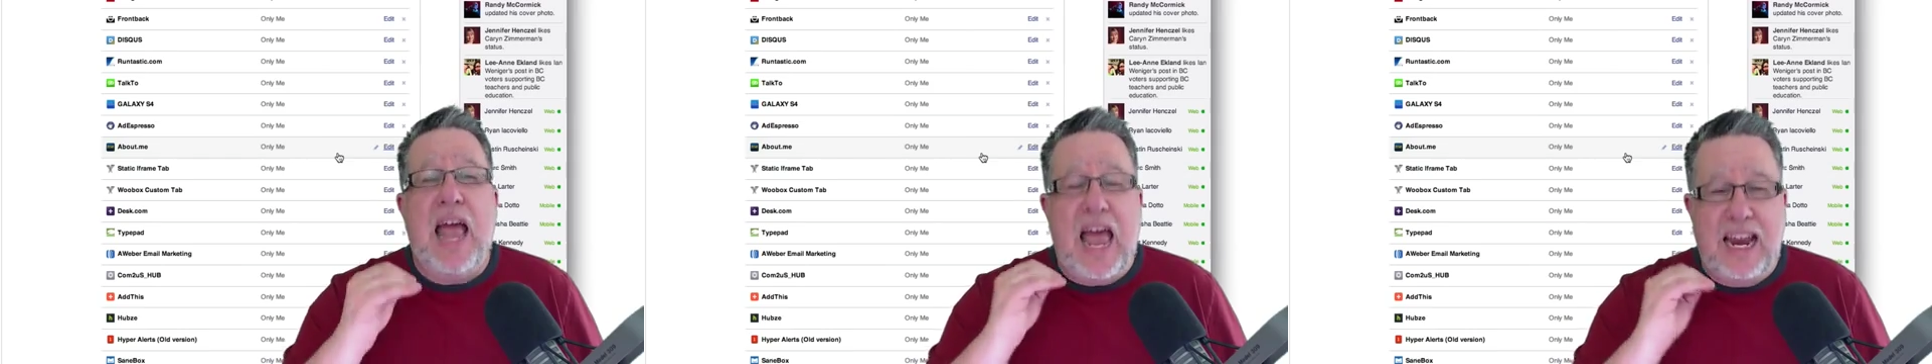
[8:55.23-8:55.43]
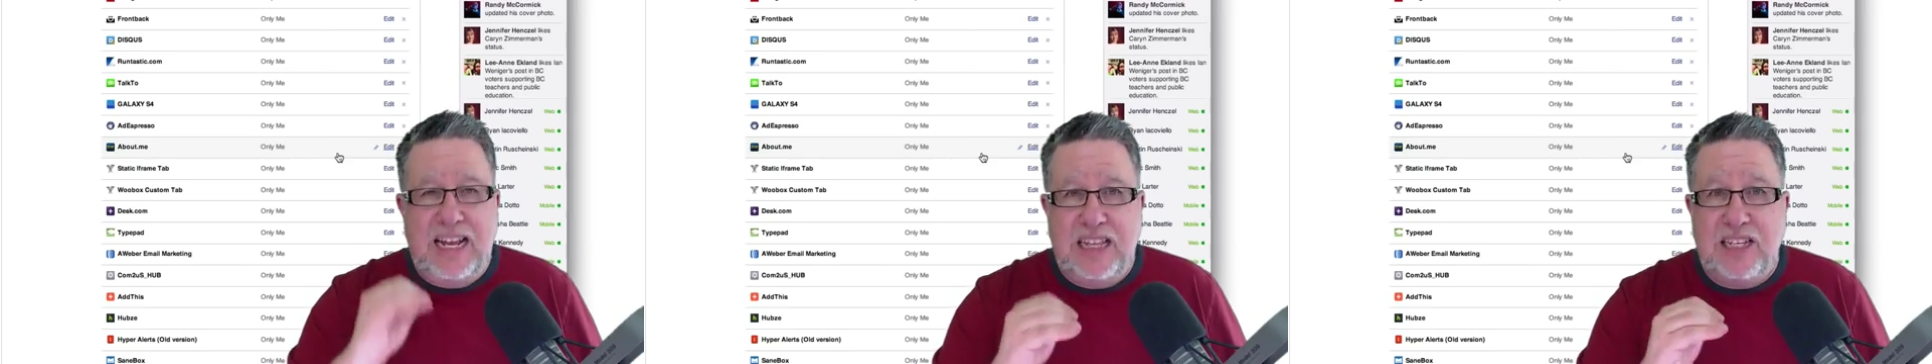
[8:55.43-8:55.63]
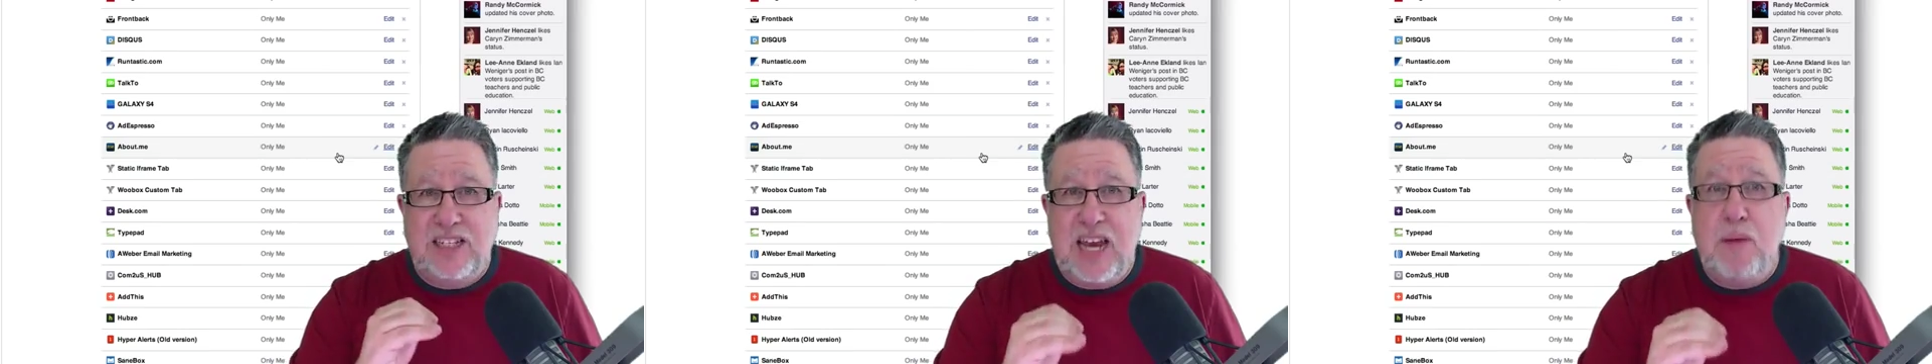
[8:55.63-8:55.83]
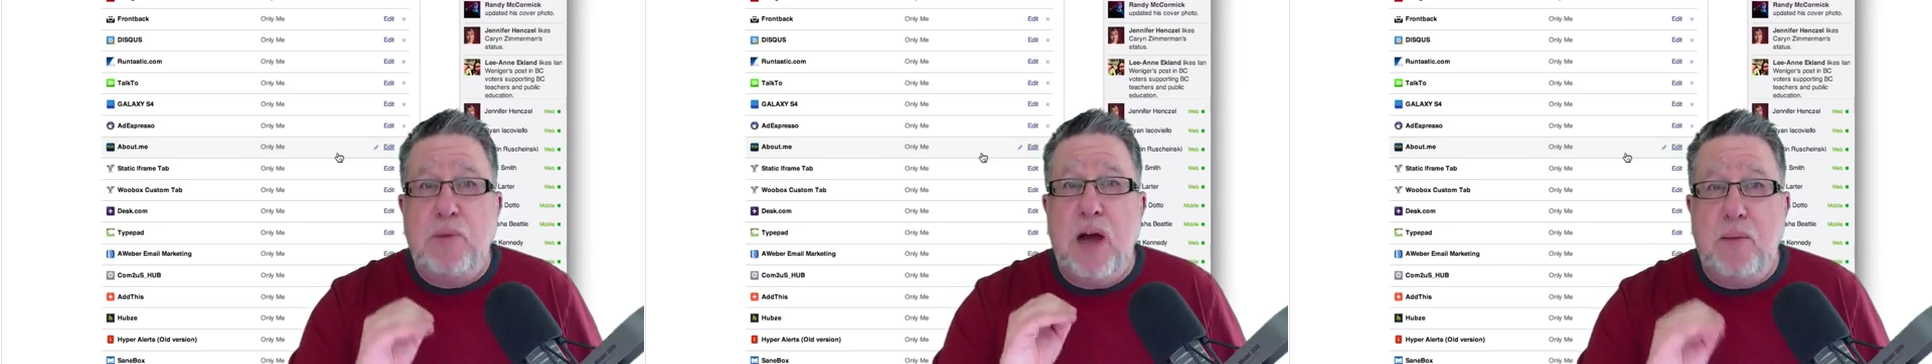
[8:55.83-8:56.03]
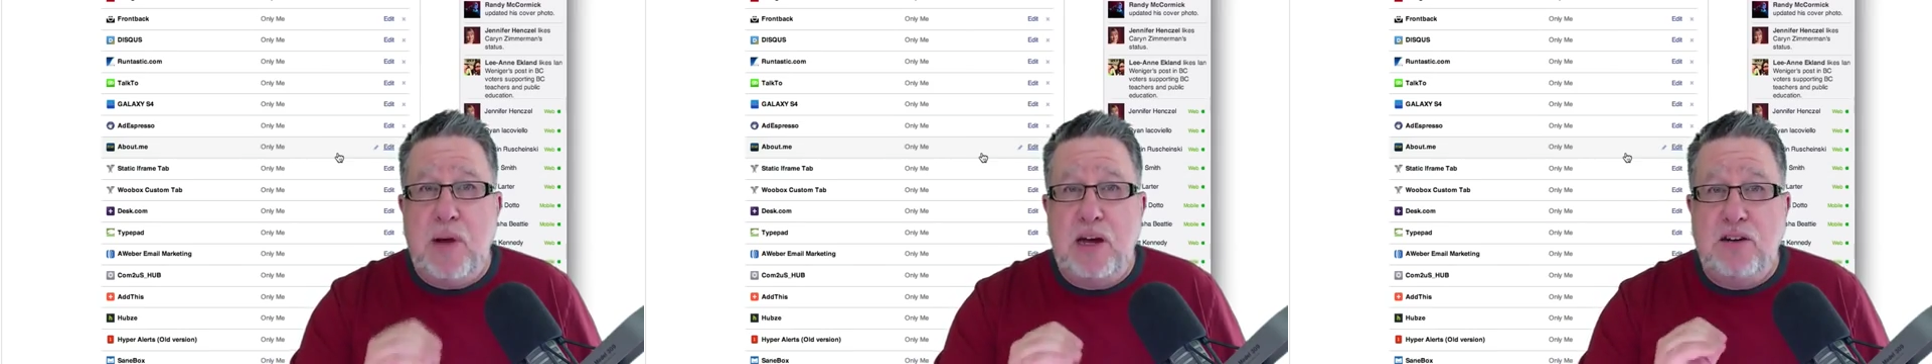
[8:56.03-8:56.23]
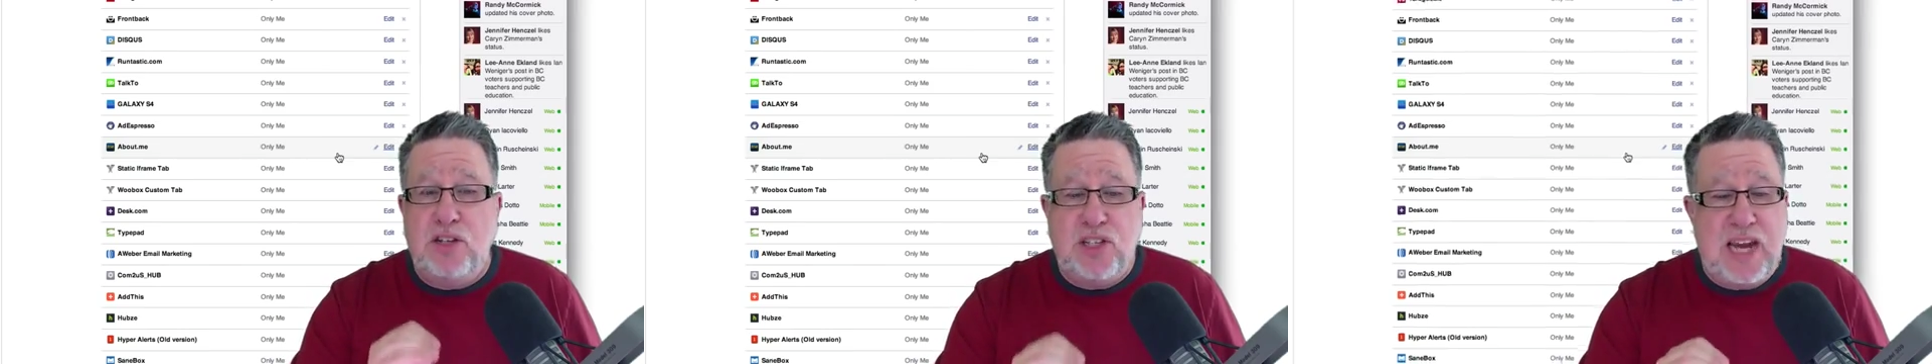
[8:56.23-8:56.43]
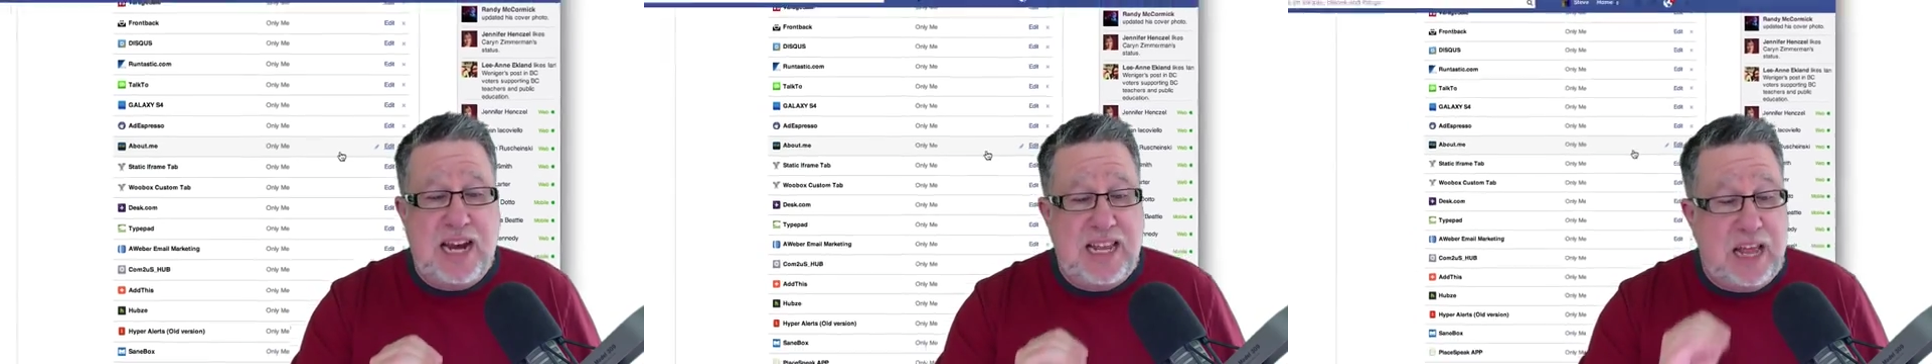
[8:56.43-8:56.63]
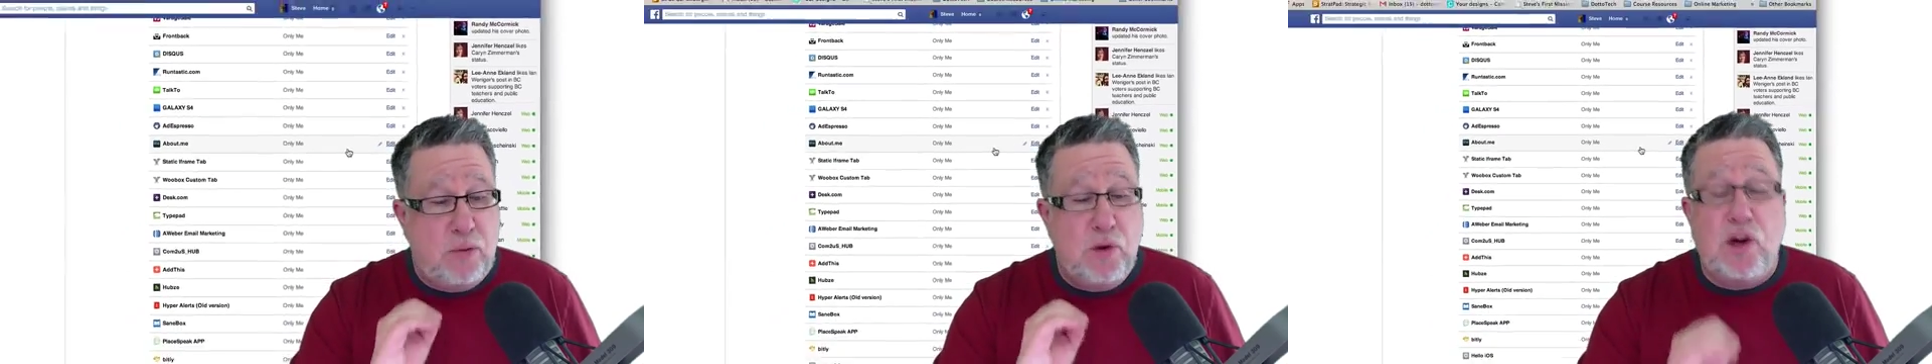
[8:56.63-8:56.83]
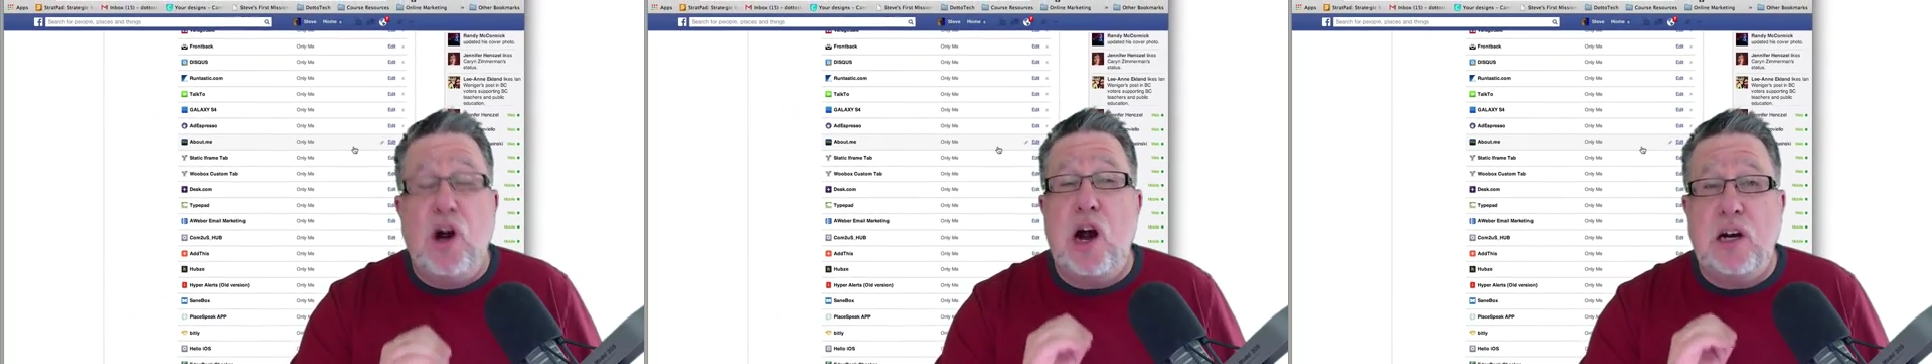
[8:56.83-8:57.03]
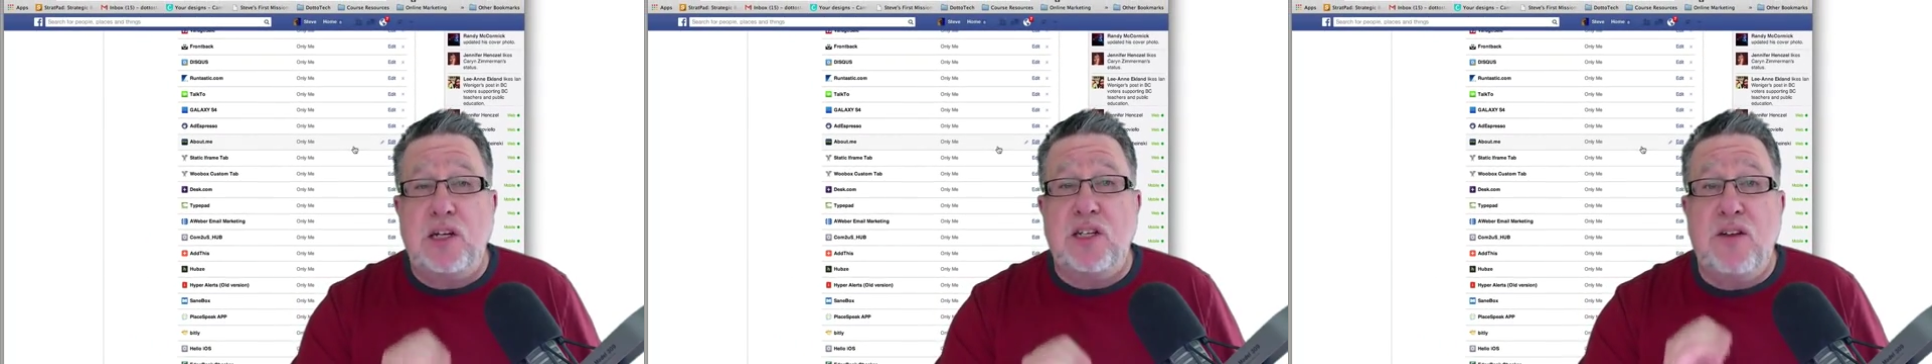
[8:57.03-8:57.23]
and at the same time understanding that
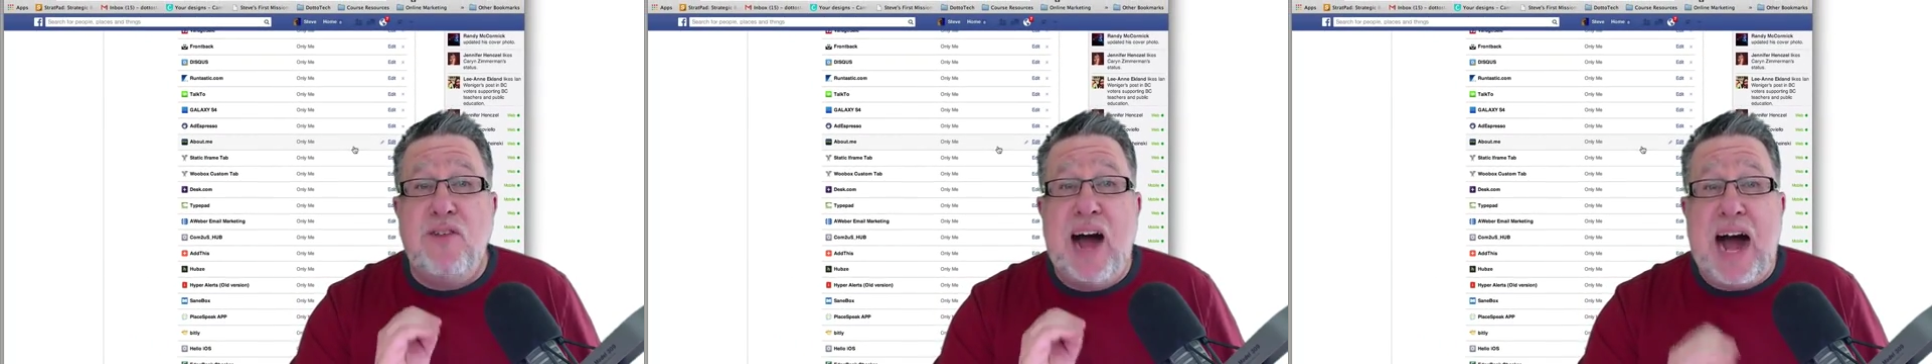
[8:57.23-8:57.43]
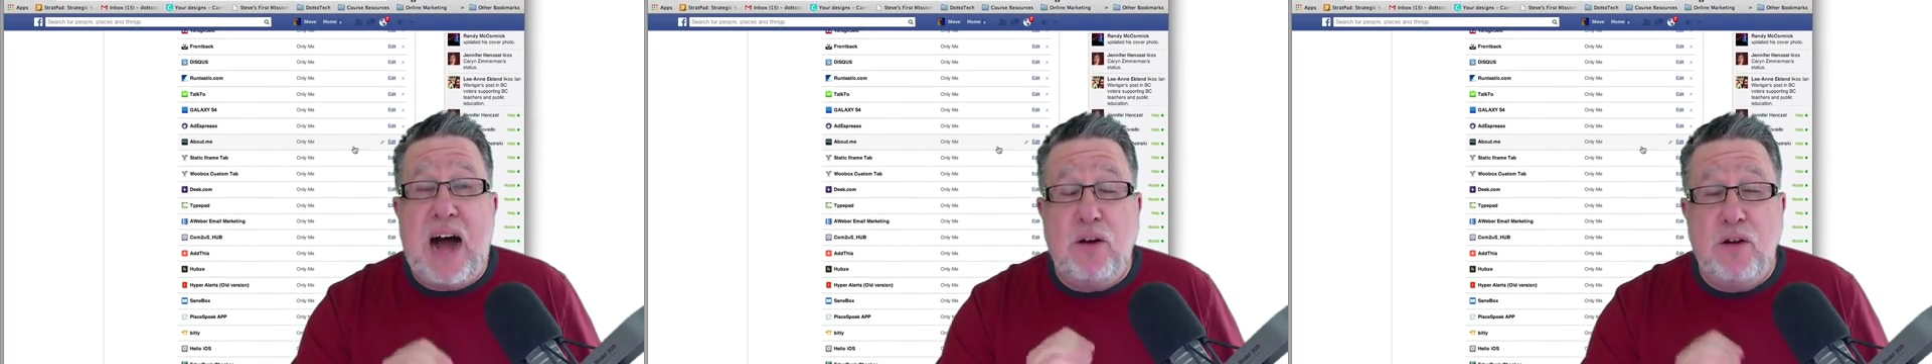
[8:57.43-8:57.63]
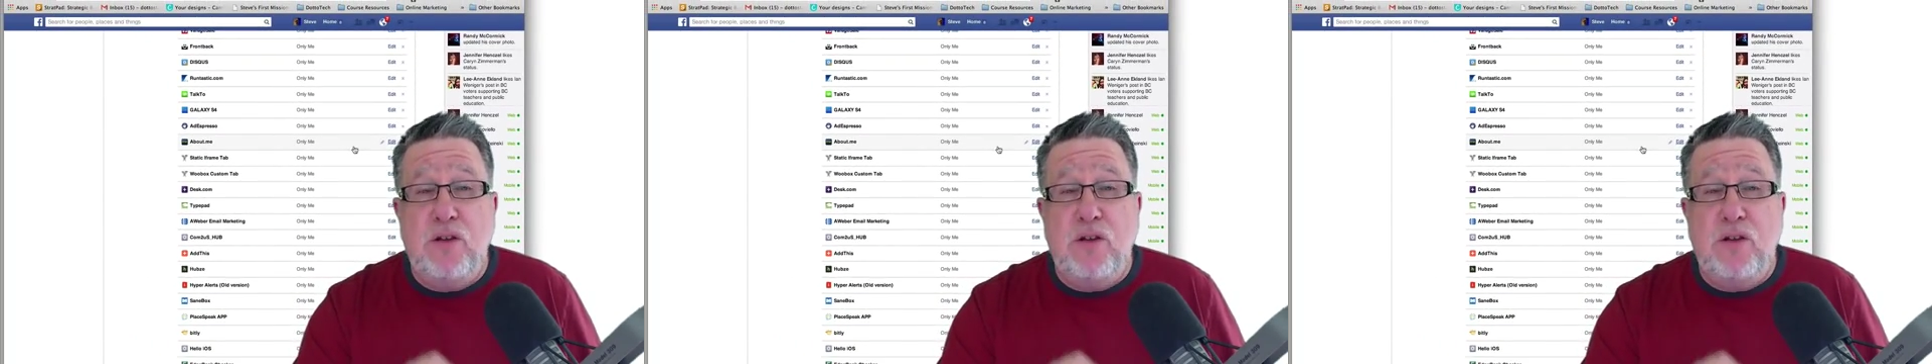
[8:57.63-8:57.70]
regardless of how